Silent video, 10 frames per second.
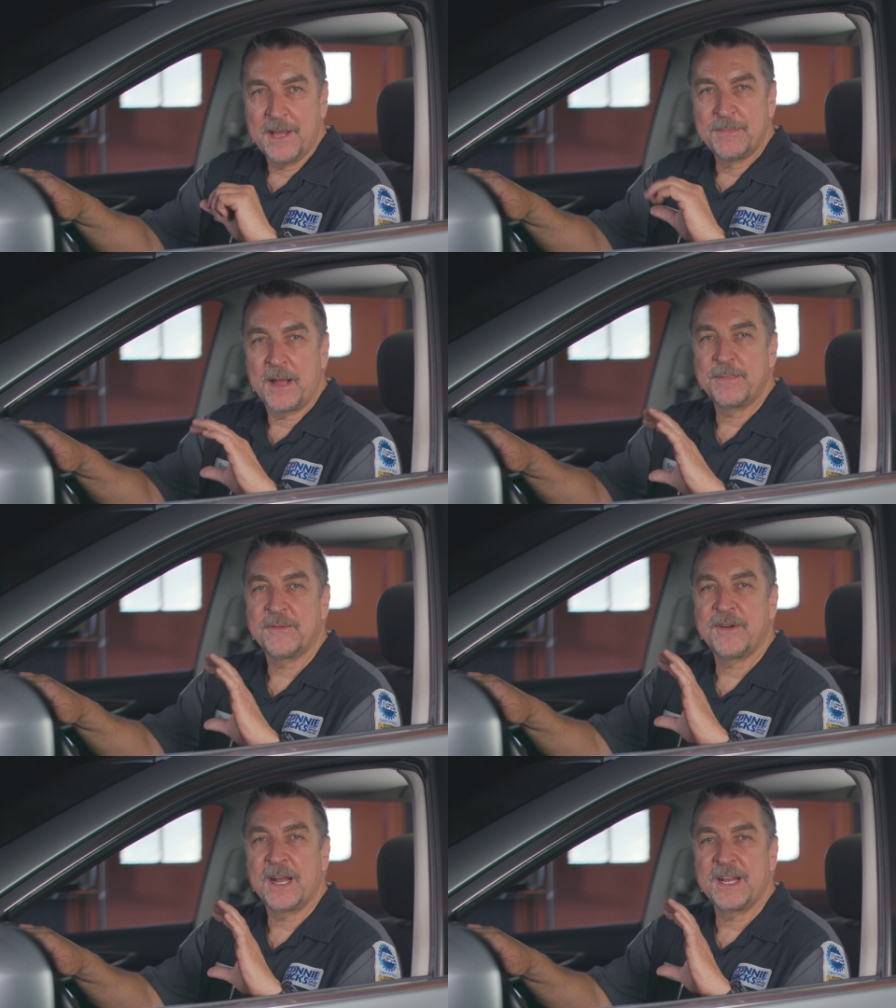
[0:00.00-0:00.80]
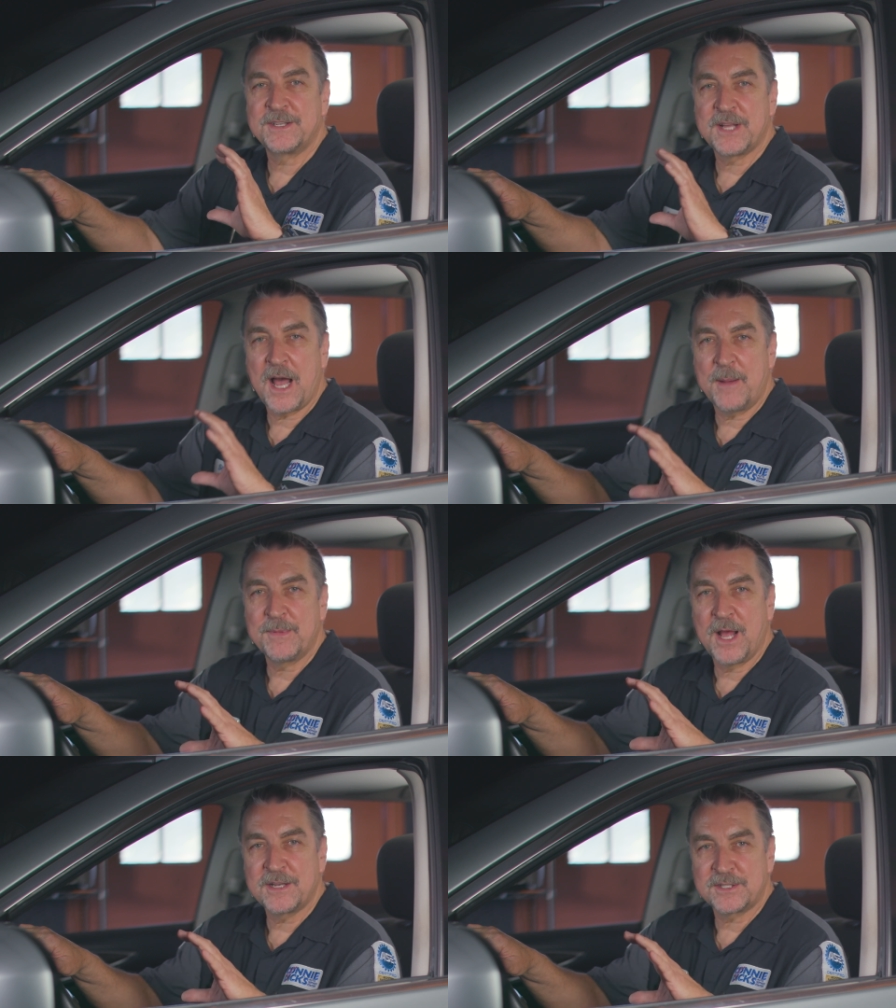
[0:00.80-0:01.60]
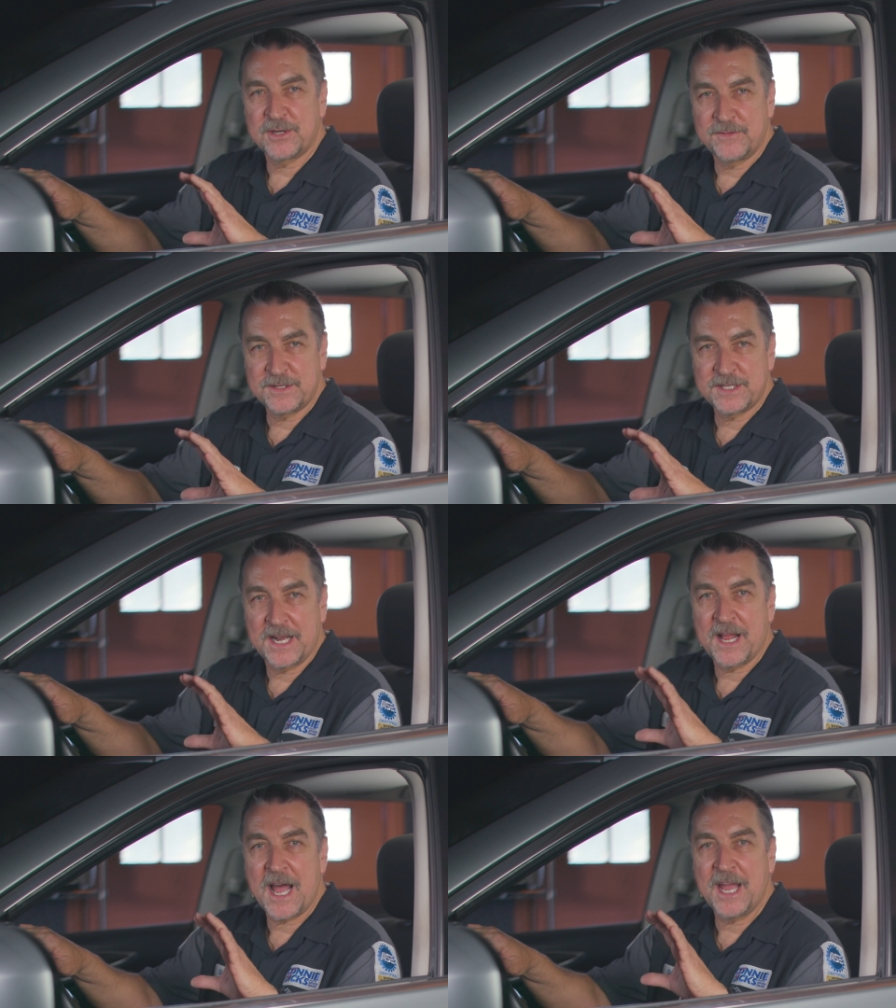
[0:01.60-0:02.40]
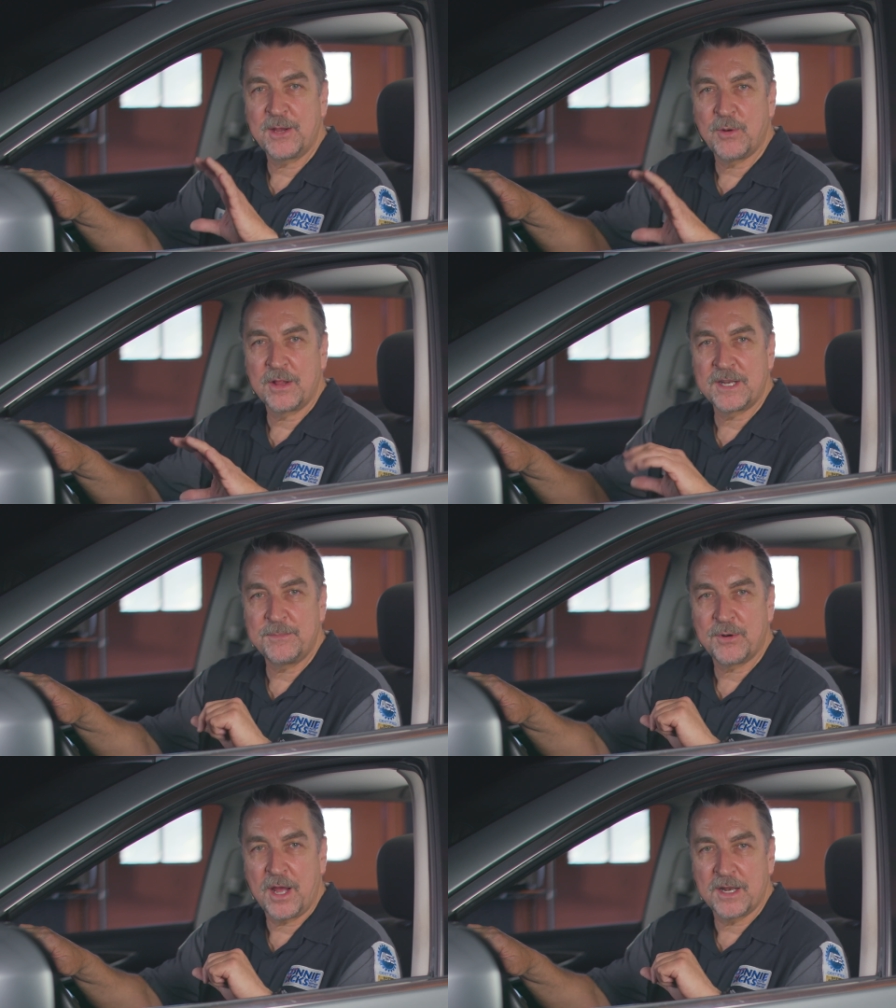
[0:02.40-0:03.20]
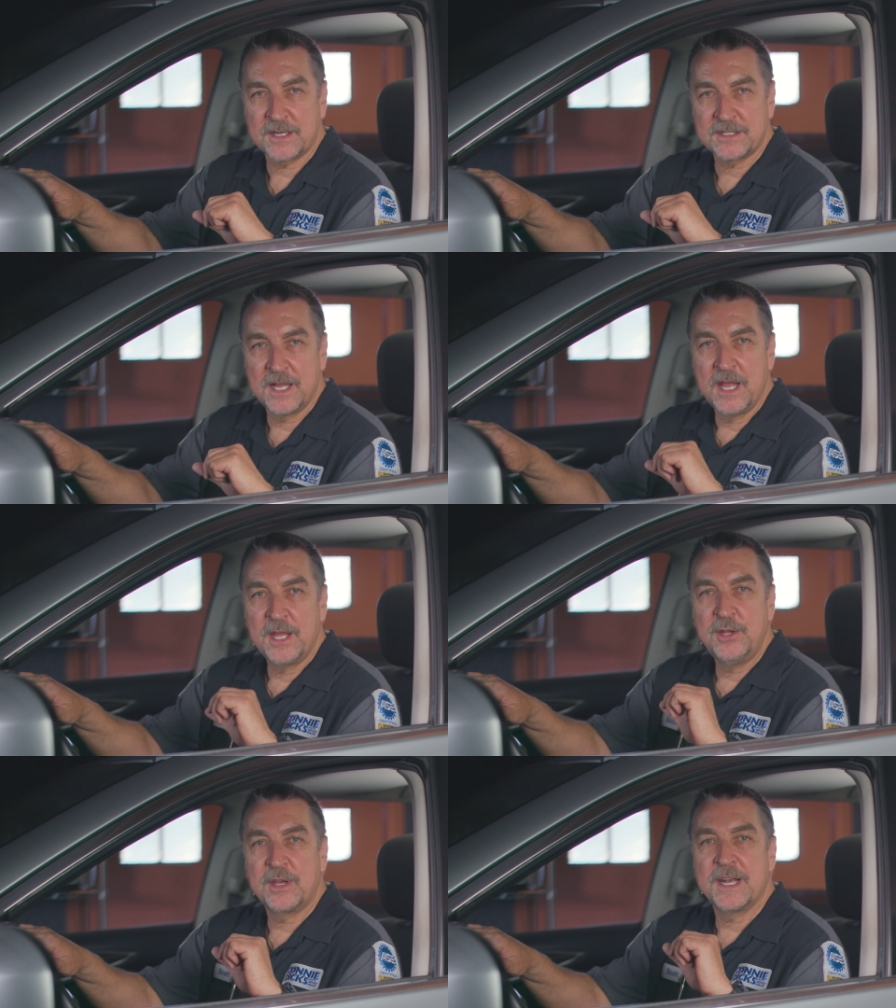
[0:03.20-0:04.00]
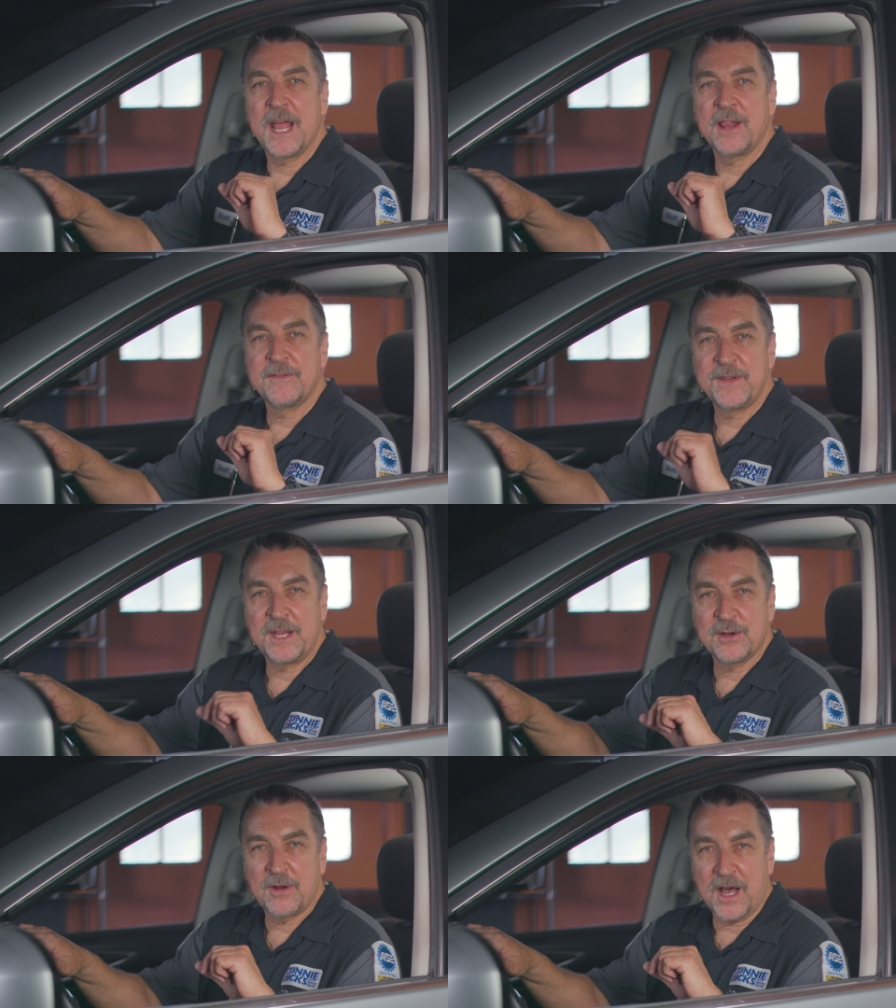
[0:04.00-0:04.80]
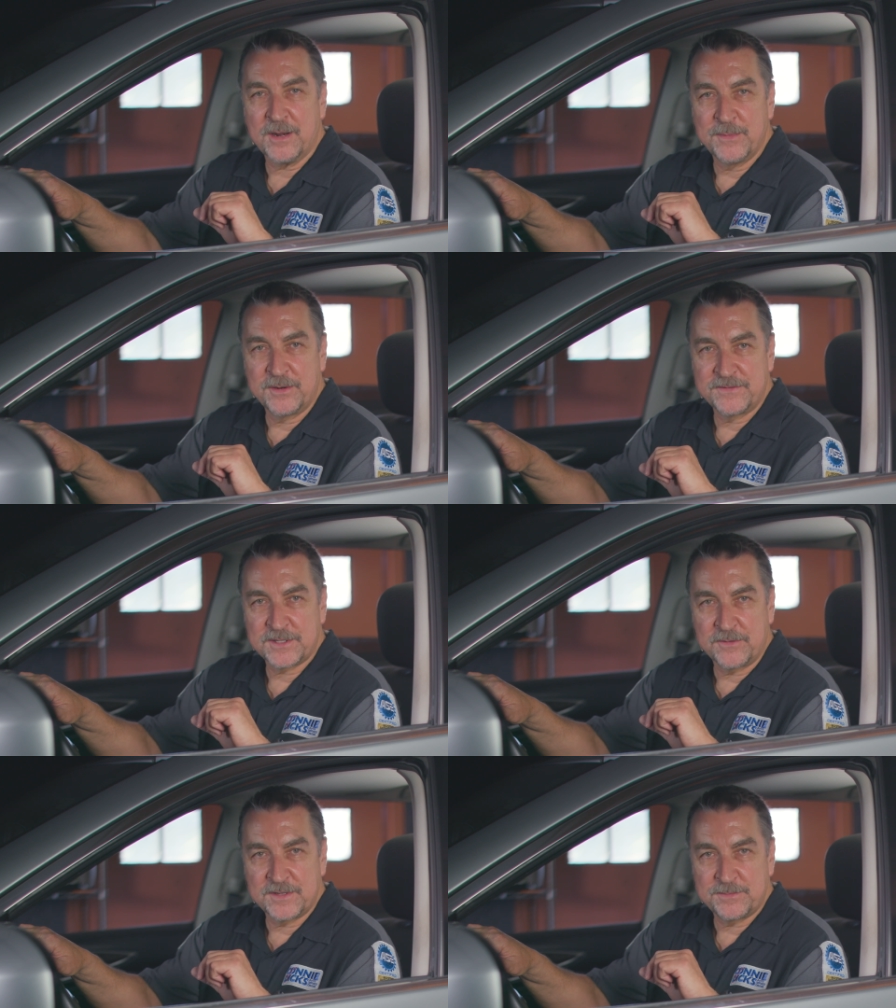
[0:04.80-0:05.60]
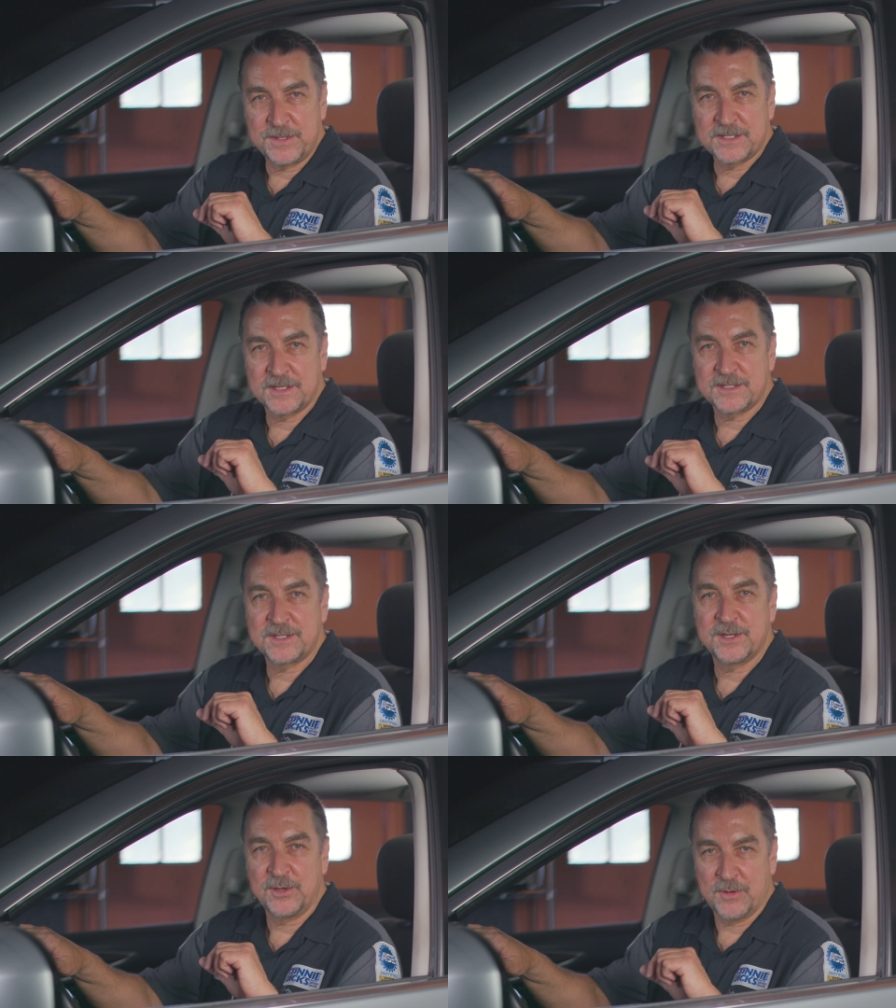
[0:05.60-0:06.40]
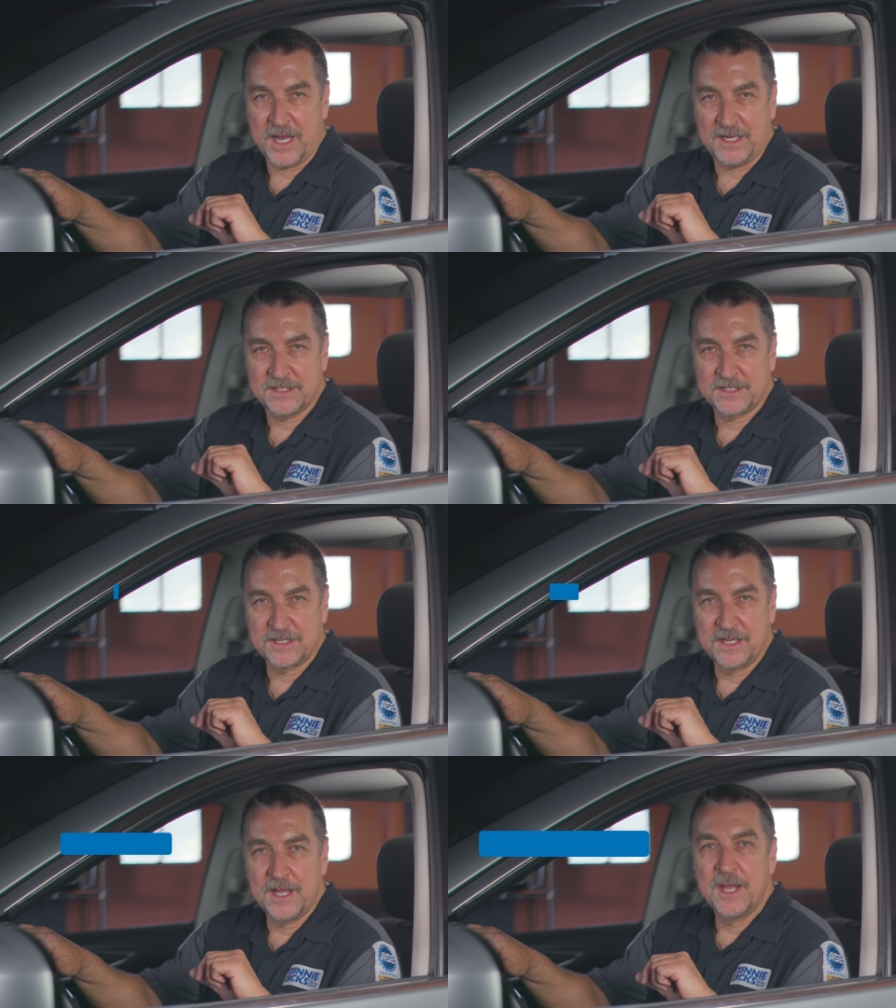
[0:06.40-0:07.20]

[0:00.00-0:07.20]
And by providing top-notch service and high-quality products, you can elevate your automotive service business to new heights.